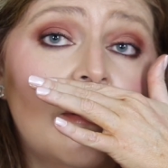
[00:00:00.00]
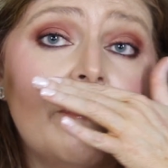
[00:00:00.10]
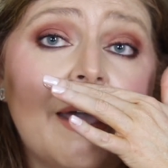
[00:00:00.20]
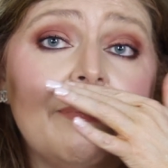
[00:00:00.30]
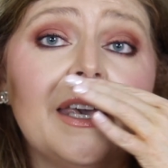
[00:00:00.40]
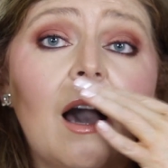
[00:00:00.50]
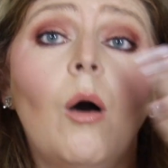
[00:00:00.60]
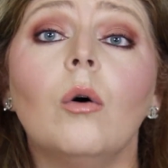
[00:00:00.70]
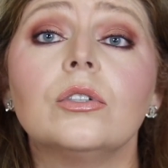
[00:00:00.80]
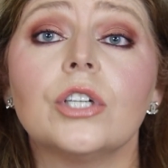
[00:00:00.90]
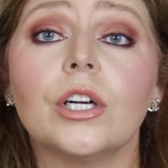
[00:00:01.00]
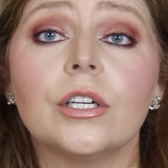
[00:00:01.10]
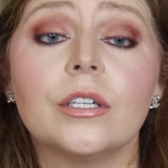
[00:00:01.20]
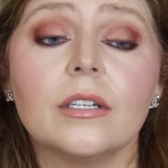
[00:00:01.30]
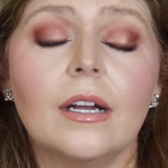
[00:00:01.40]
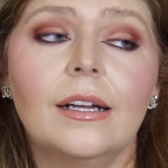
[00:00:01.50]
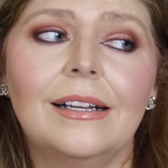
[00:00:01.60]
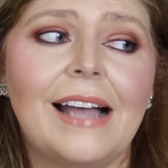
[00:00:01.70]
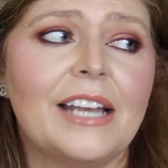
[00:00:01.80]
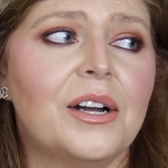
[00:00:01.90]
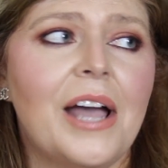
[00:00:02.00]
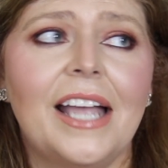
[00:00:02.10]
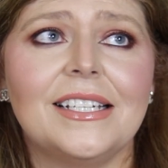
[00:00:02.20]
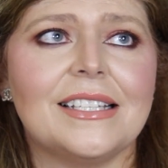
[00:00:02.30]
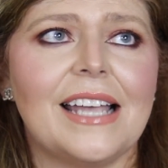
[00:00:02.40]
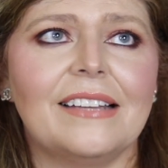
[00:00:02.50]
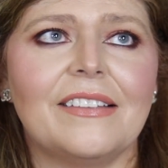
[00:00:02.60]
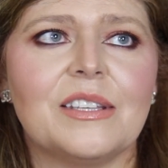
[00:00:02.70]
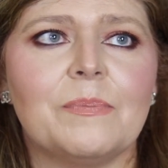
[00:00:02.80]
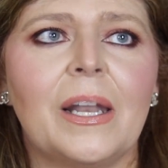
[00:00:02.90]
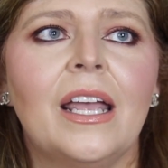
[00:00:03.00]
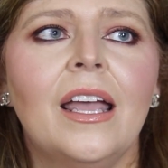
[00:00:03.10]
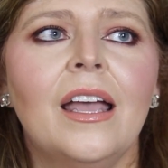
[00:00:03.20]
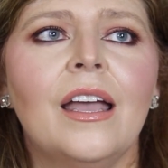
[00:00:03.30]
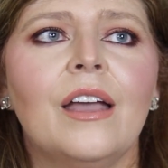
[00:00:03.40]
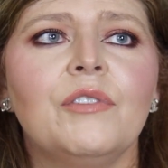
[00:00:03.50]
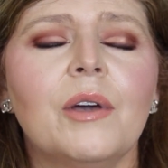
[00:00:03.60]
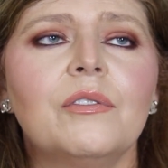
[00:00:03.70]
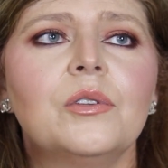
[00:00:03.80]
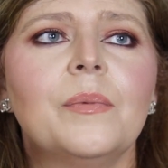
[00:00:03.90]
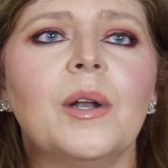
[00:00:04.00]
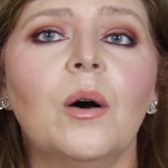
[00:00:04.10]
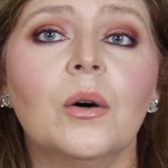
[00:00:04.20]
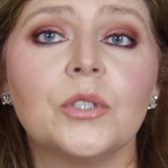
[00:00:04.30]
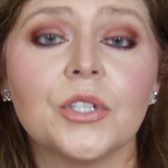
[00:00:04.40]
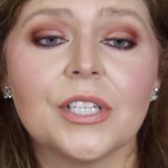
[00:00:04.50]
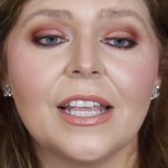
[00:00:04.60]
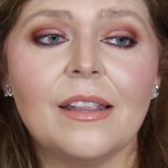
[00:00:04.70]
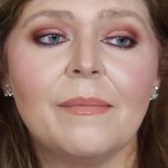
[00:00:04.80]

maybe older, I don't hate to say it like this, but if you have a little bit older skin